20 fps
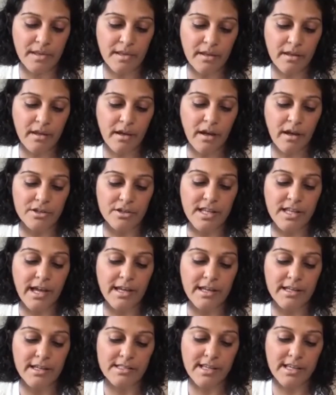Our
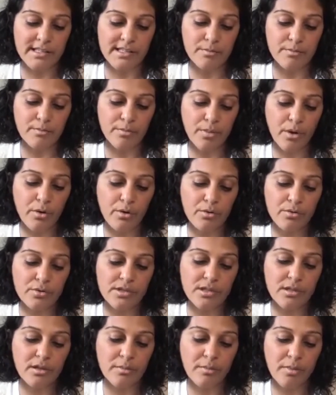science has
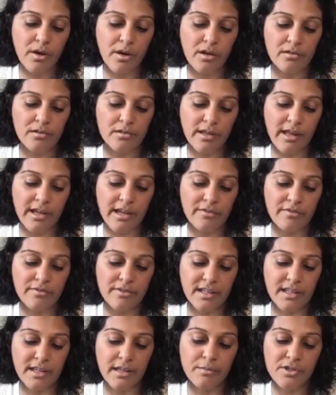imposed upon life
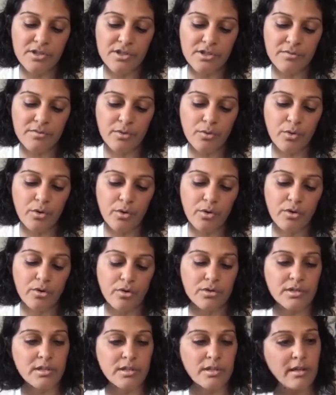the image of the
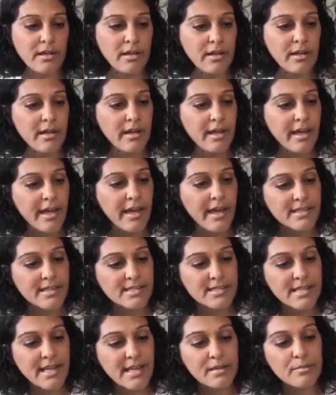world as
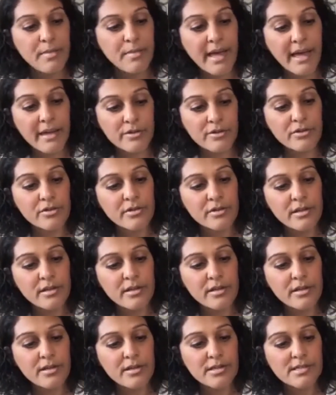dead matter,
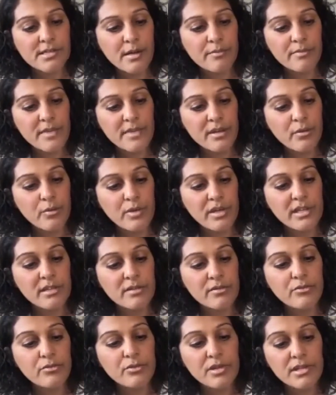something we
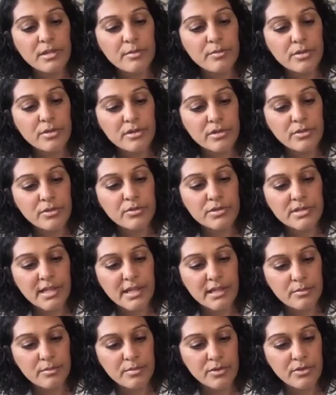can freely pollute
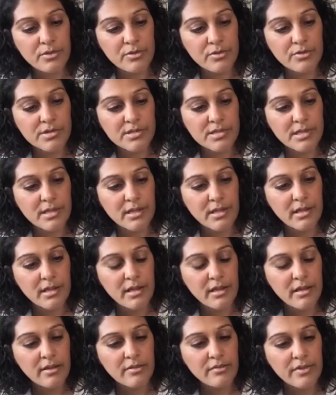and abuse.
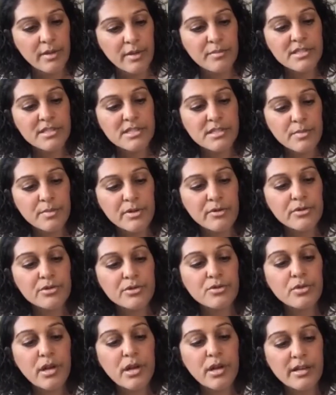Feminine
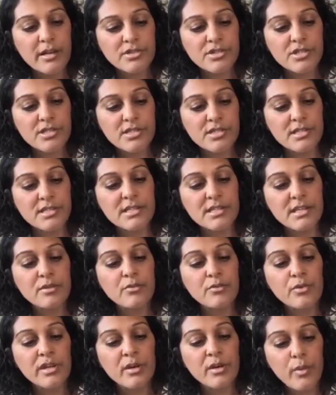spiritual consciousness
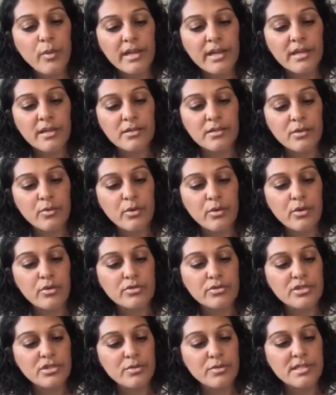can reawaken the
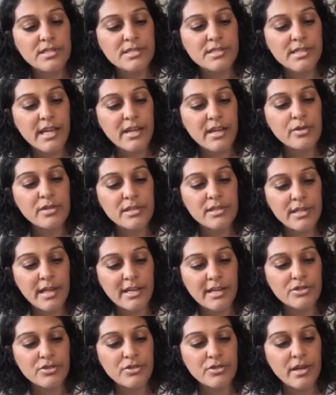world to its sacred
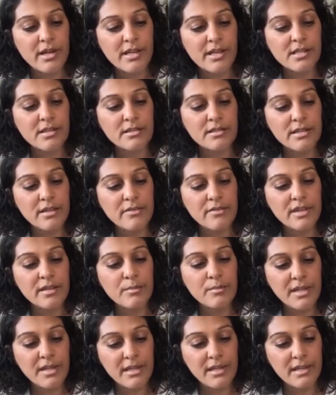nature as a living
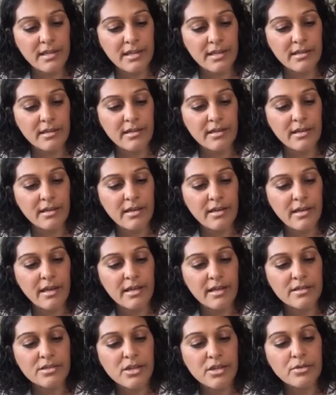being,
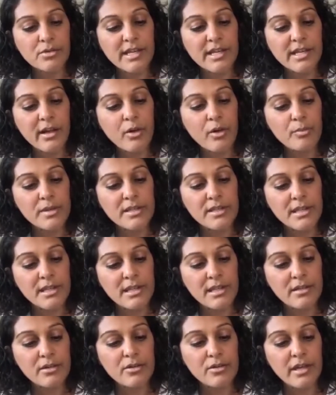and so to help it
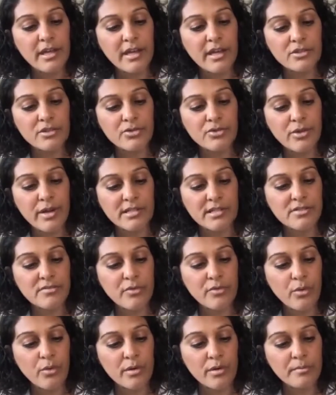heal and
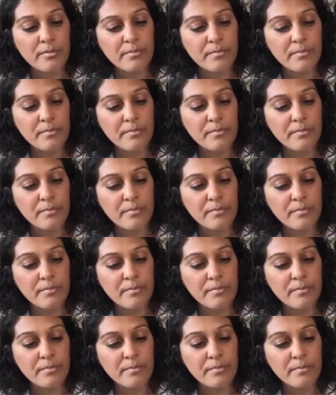transform.